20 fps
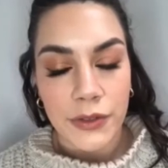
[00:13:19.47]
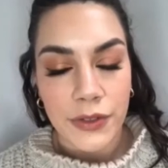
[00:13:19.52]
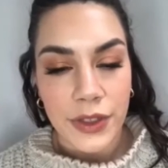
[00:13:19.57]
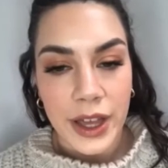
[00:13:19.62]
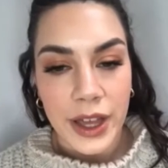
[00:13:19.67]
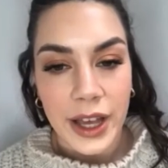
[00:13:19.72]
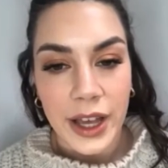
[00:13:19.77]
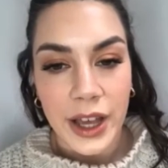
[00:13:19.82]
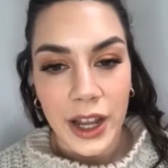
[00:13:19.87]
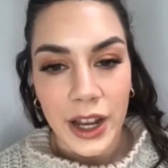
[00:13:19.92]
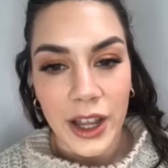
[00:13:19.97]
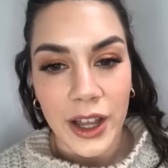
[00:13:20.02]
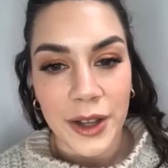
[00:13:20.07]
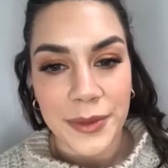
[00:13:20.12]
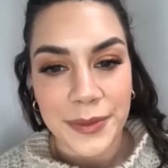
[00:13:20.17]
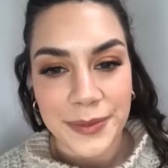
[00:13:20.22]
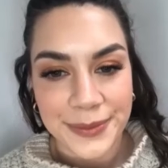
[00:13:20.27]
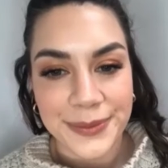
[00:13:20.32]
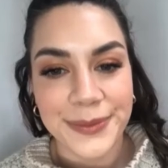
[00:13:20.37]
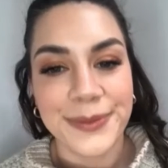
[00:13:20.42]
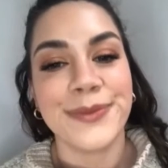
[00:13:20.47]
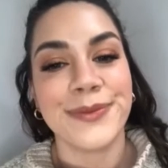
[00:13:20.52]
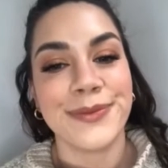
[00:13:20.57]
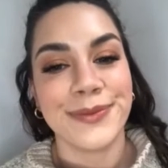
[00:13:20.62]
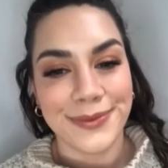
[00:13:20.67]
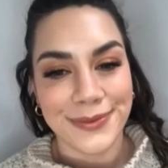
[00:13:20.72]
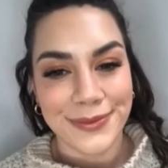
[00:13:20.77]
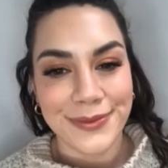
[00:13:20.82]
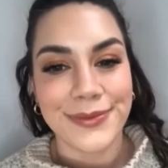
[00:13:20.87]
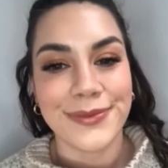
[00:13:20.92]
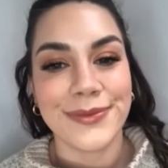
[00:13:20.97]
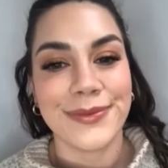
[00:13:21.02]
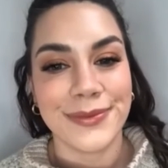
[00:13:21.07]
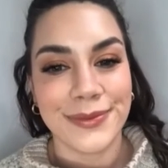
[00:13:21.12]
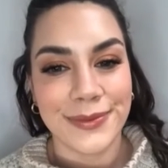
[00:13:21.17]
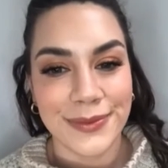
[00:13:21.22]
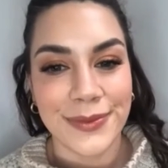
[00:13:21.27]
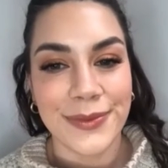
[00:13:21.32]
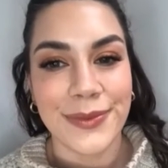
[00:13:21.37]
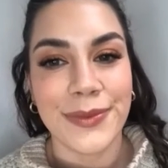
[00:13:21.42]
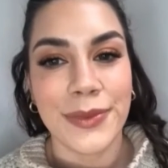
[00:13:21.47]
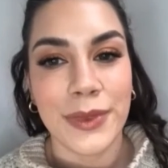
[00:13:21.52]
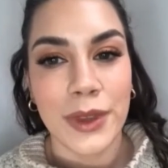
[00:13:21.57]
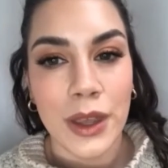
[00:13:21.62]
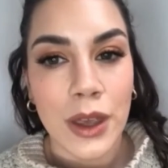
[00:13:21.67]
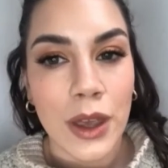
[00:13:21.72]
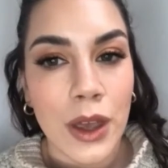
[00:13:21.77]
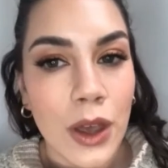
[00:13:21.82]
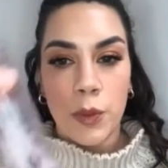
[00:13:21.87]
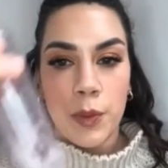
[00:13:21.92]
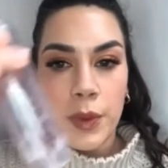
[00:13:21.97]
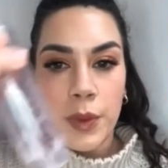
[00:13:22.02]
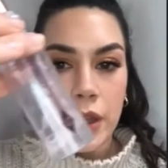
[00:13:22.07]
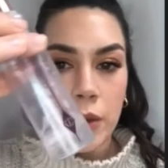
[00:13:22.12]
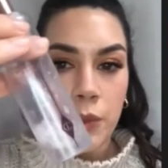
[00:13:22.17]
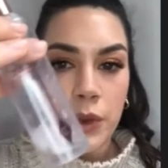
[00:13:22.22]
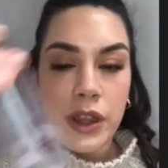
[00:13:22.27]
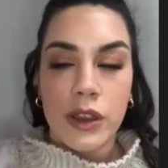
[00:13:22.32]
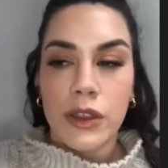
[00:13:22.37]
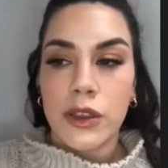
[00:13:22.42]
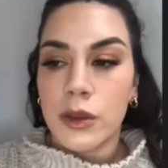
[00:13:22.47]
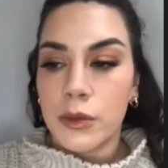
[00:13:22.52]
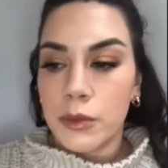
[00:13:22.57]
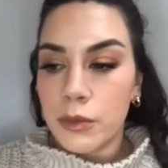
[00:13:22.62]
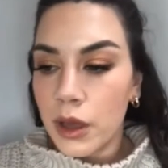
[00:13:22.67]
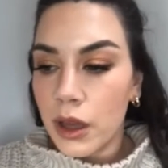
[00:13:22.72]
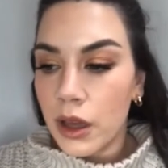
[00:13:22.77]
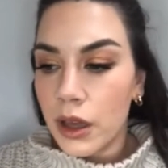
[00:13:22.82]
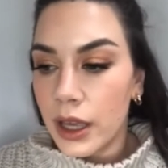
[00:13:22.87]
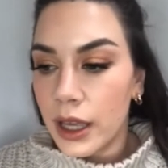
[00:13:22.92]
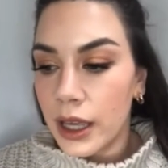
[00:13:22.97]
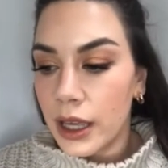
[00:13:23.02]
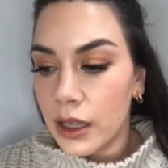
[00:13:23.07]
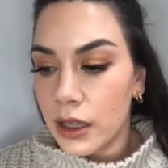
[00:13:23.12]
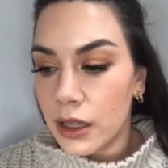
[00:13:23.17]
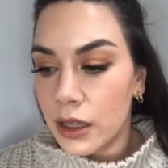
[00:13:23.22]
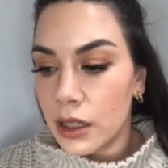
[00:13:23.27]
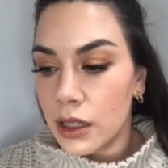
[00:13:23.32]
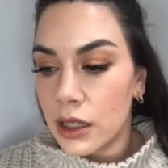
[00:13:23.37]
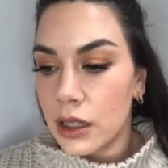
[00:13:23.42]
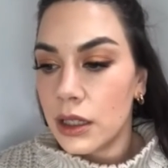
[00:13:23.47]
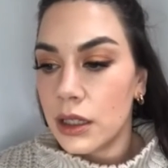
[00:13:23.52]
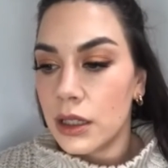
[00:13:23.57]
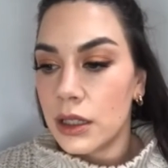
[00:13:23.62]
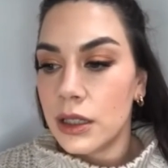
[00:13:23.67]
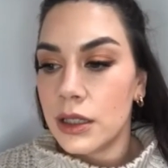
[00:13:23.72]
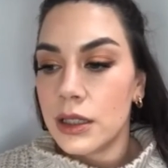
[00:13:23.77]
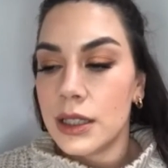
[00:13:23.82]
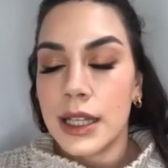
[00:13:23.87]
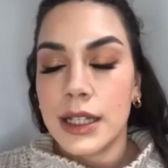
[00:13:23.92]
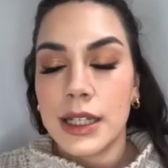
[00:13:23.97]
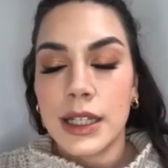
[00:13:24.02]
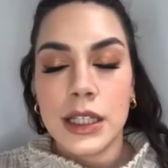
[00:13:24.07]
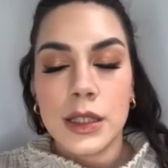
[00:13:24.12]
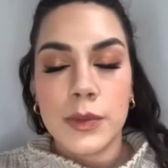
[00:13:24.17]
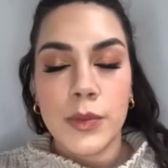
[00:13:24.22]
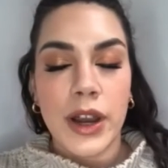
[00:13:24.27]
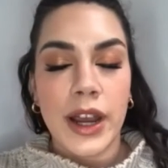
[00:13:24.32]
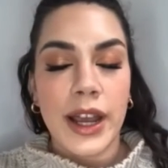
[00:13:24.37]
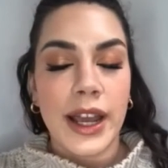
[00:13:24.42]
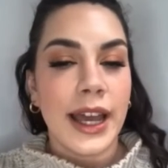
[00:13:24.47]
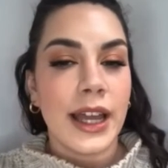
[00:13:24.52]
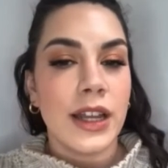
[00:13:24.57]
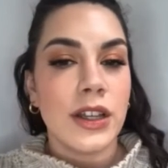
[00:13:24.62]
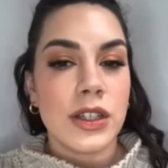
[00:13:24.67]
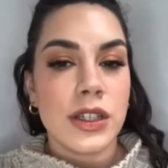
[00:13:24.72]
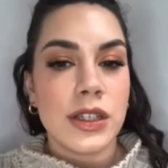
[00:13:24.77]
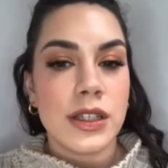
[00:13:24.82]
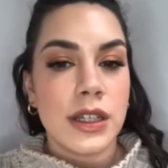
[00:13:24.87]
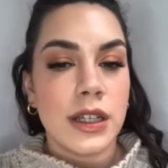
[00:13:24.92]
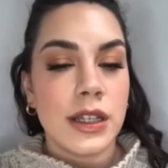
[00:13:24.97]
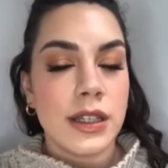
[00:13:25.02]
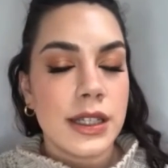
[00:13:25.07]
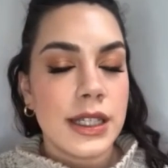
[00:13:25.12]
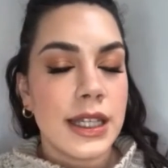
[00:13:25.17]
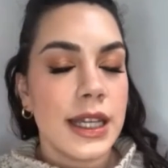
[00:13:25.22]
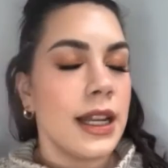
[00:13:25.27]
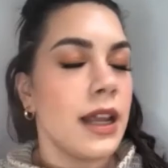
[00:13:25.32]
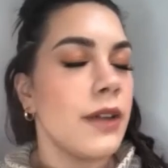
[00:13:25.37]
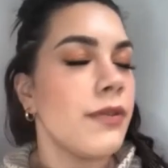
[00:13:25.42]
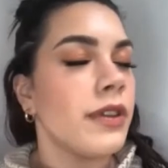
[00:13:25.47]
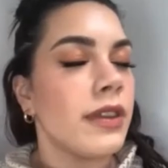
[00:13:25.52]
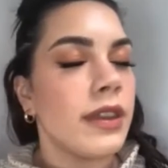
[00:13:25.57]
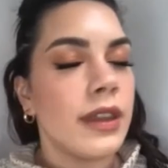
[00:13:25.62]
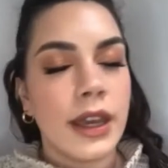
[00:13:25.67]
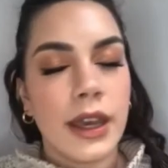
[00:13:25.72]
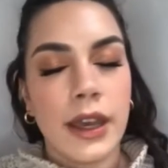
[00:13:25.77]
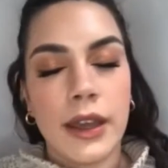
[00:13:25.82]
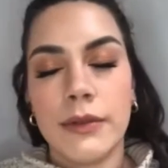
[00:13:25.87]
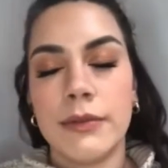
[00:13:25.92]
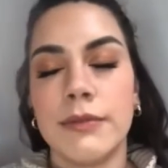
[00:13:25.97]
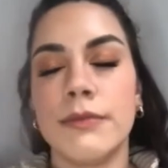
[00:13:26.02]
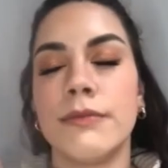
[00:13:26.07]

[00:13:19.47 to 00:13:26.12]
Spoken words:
that colour. A little bit with my setting spray again, just to seal everything in.